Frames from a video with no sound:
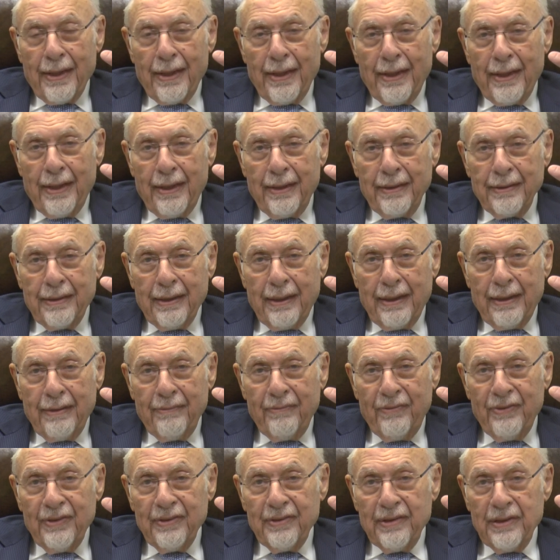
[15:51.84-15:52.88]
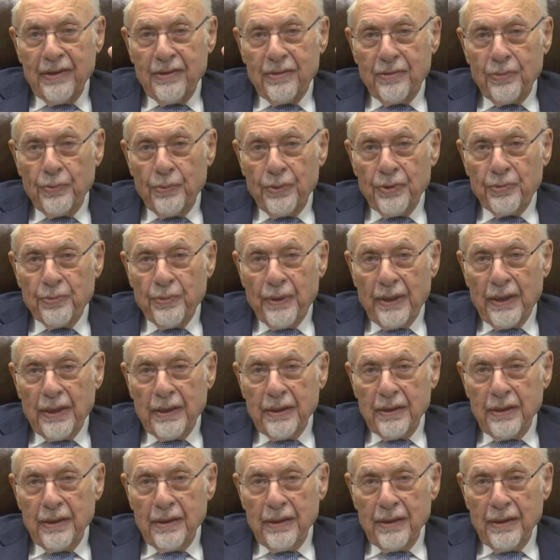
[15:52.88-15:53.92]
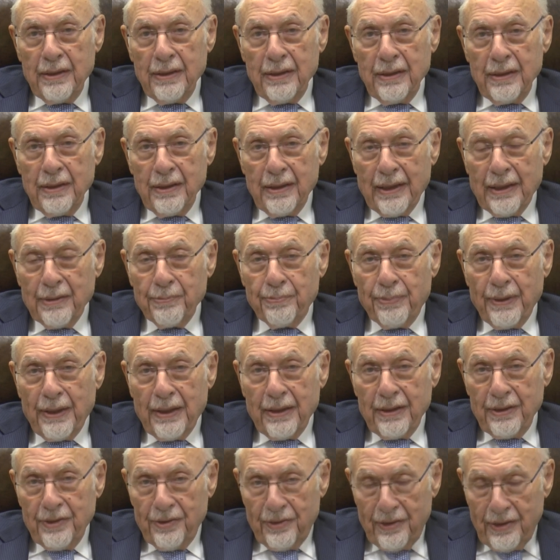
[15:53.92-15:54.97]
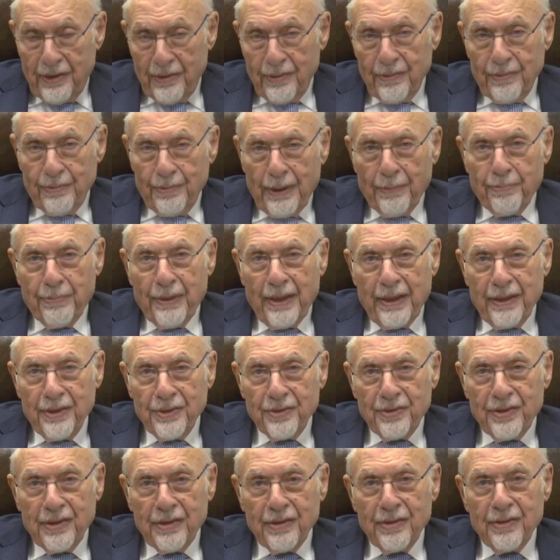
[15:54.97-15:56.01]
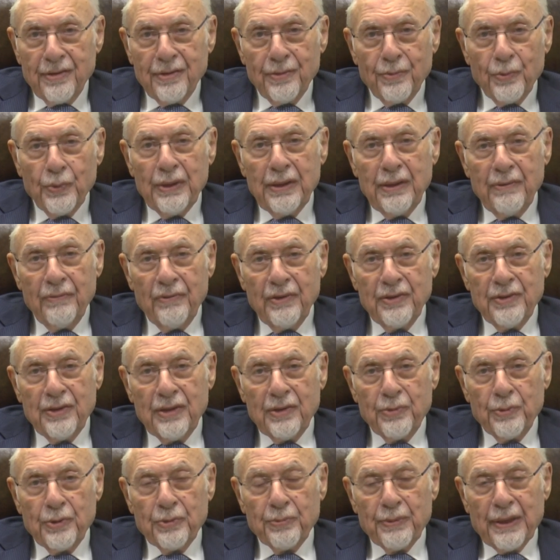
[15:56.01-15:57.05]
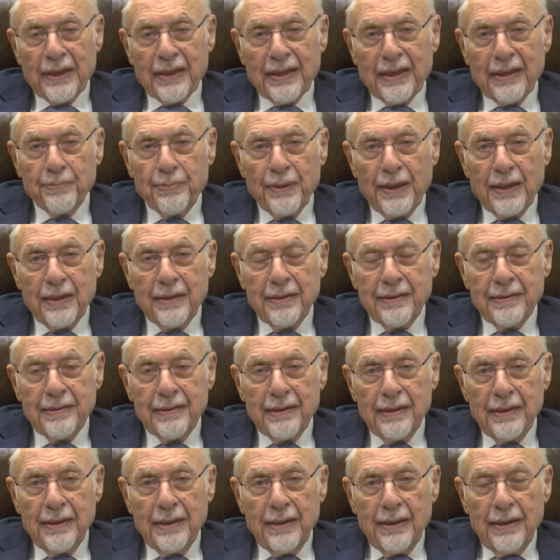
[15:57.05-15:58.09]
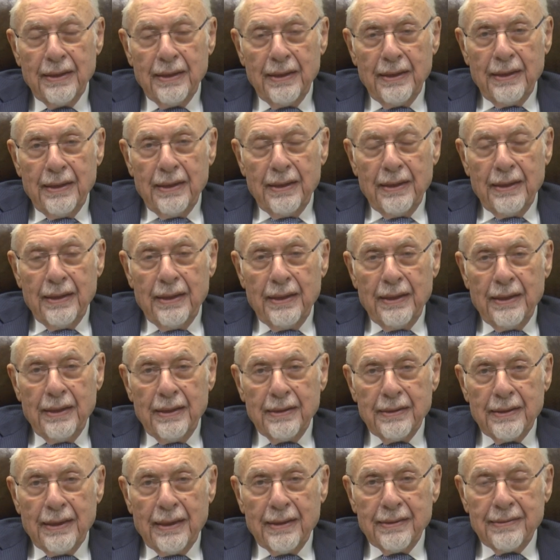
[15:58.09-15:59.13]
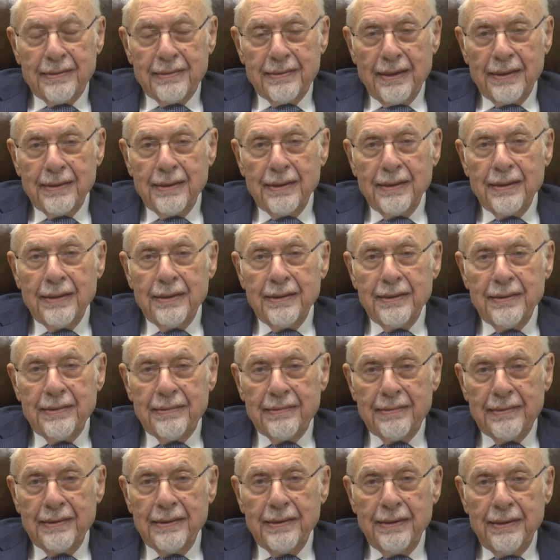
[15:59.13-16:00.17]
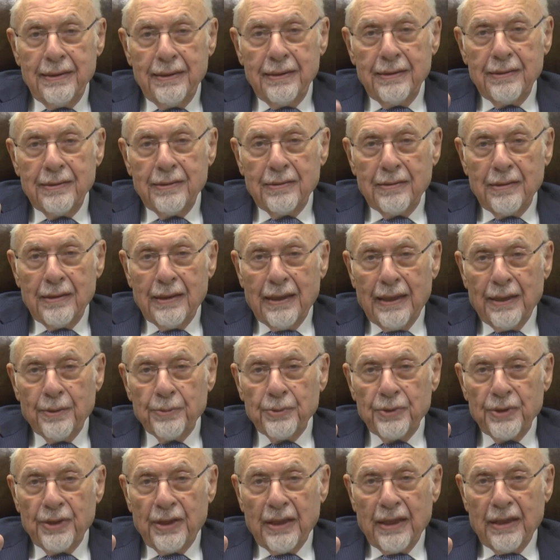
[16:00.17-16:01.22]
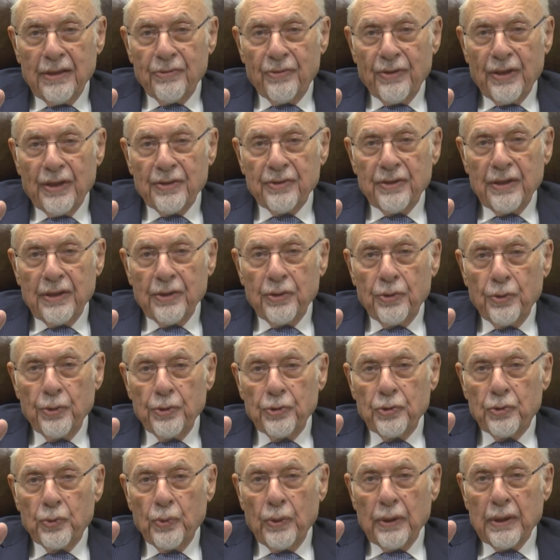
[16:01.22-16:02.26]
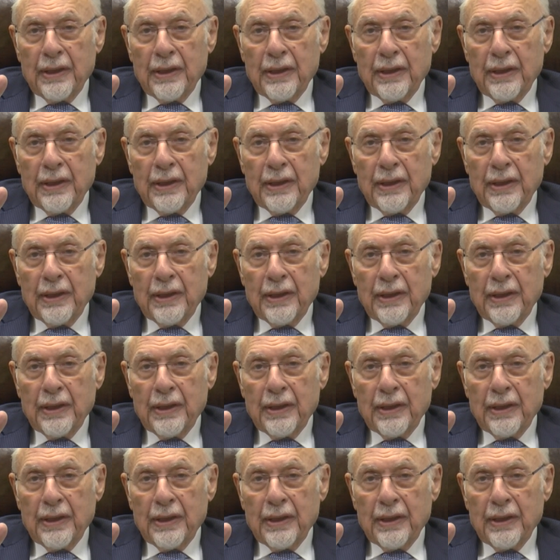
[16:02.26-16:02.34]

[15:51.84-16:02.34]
And I visit with my grandparents, and my parents and we visit with my grandparents. And I suddenly see in the lounge grandfather going to a